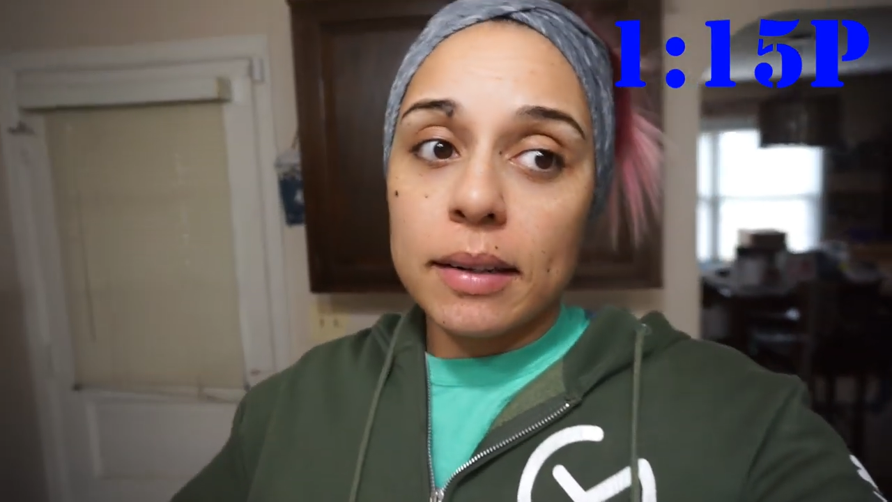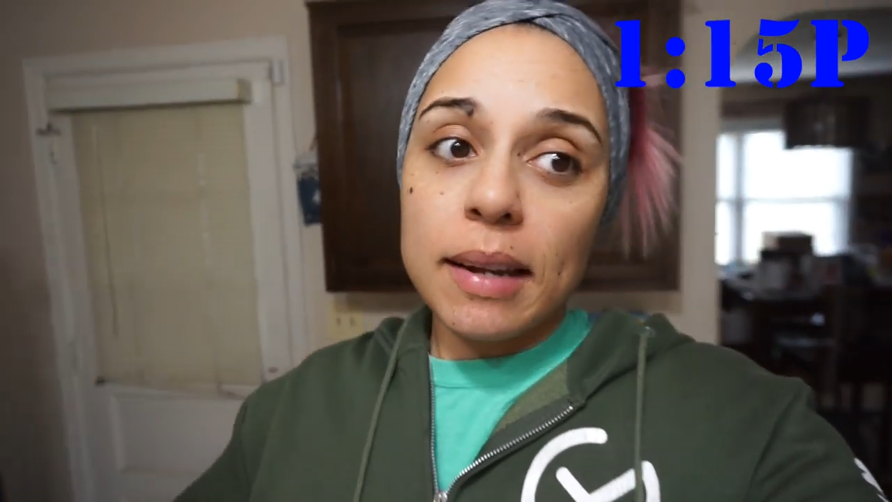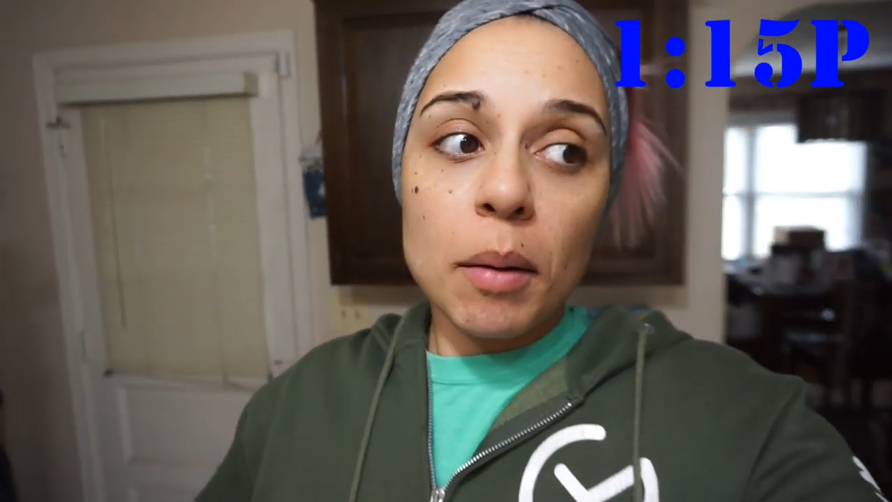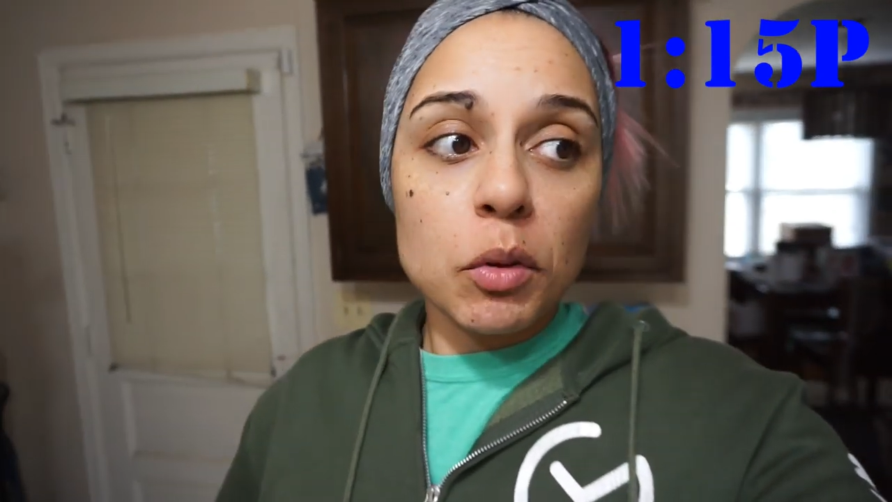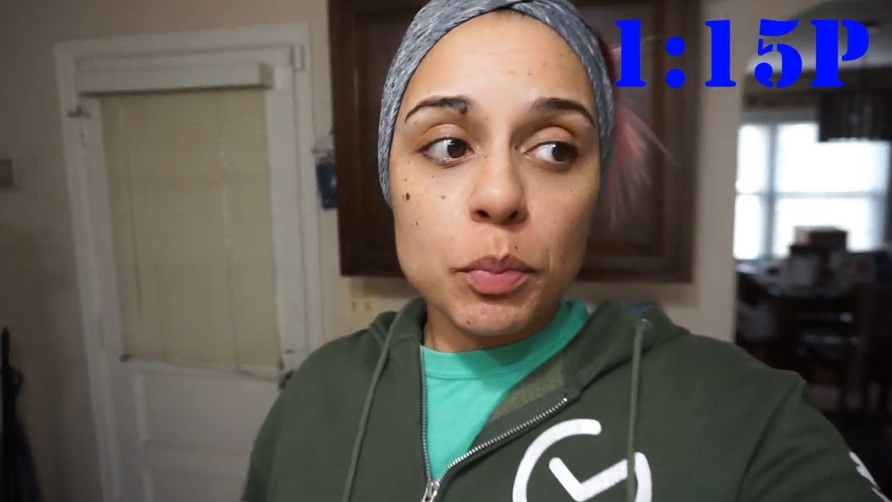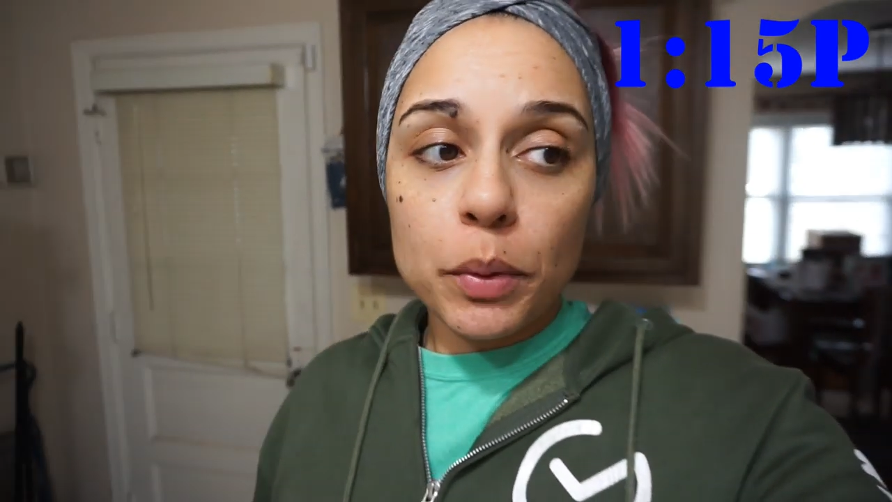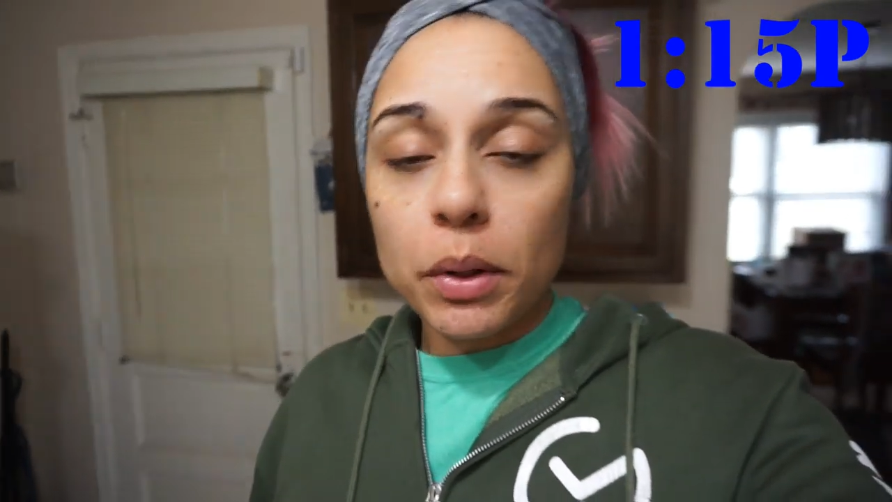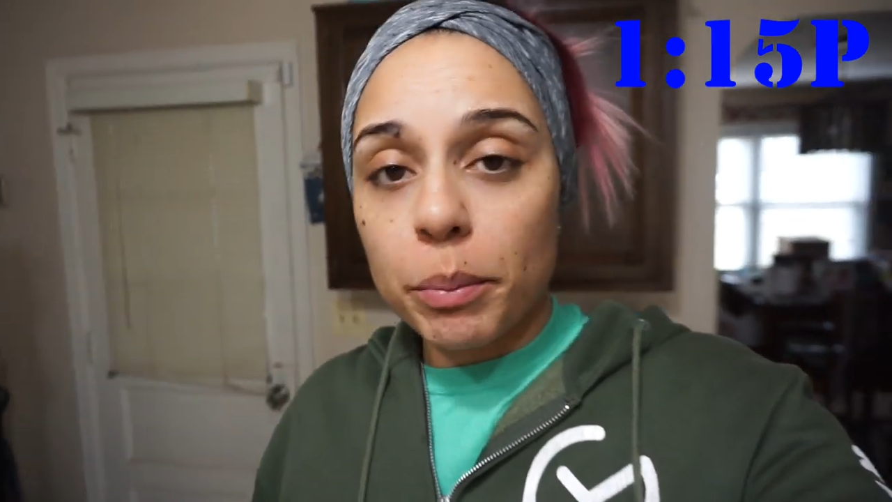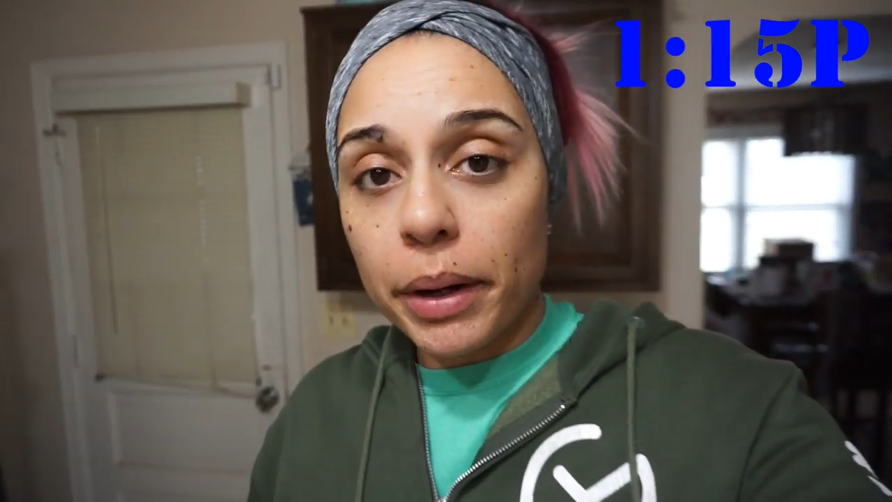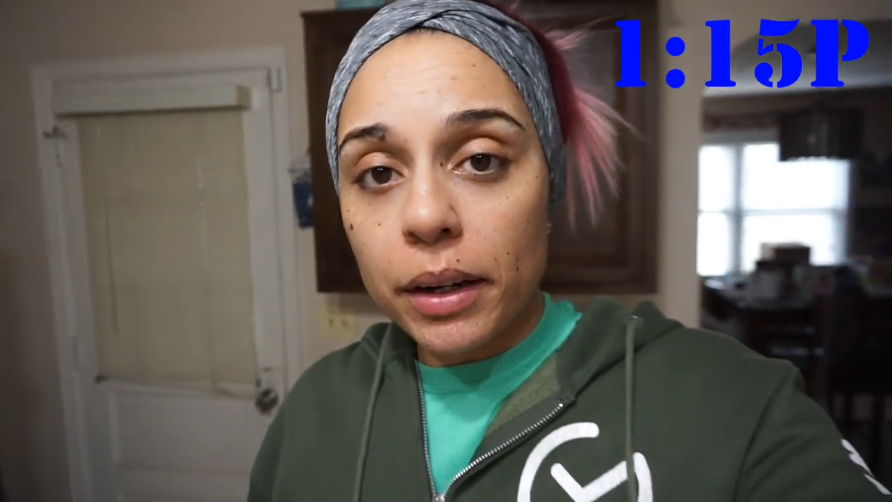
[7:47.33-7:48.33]
tablespoon
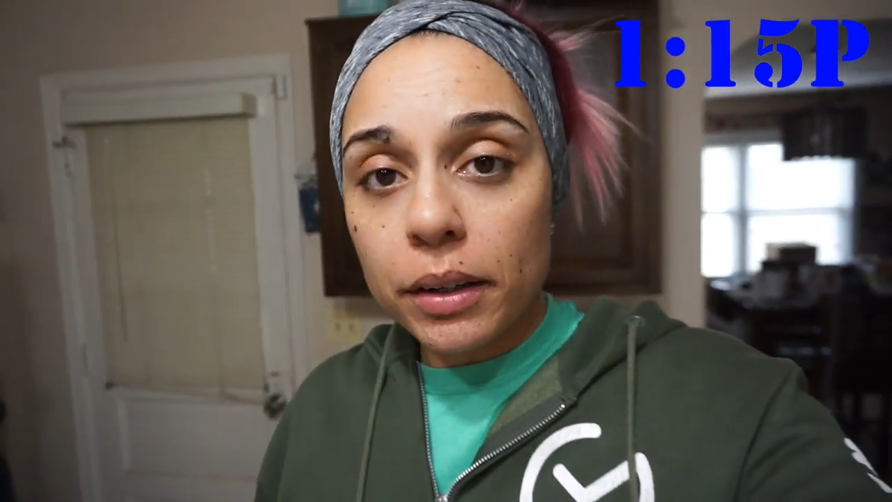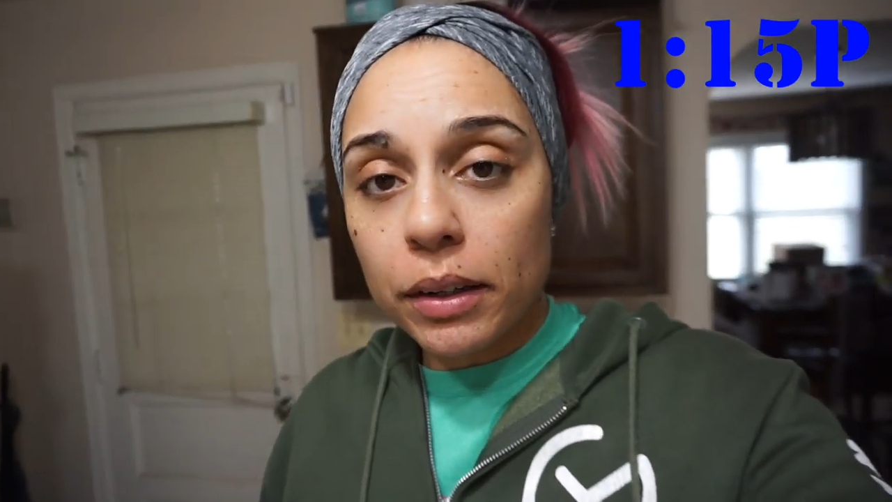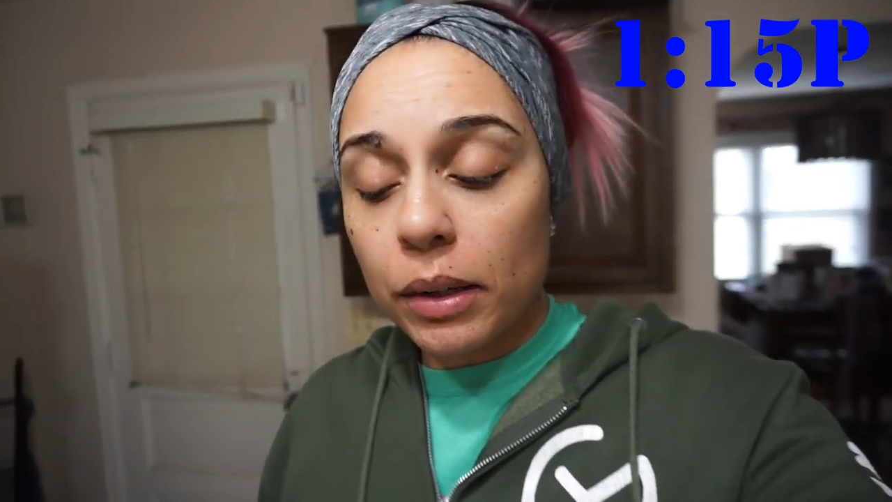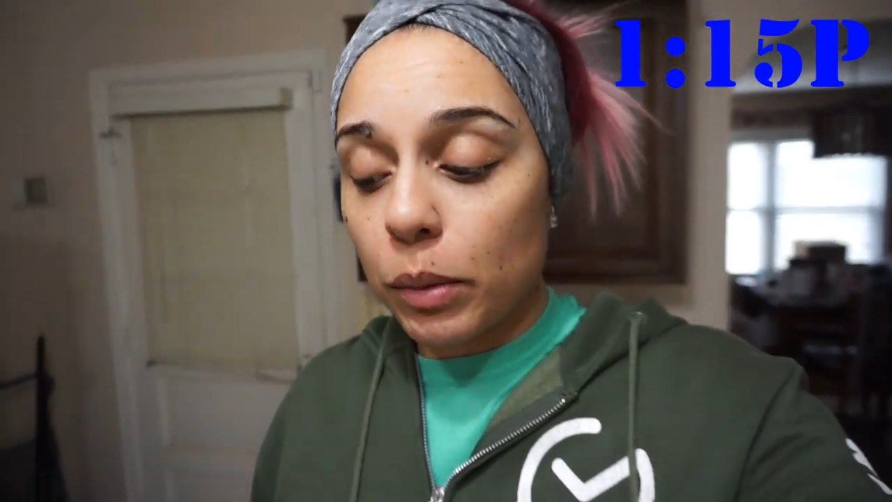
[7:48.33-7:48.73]
of butter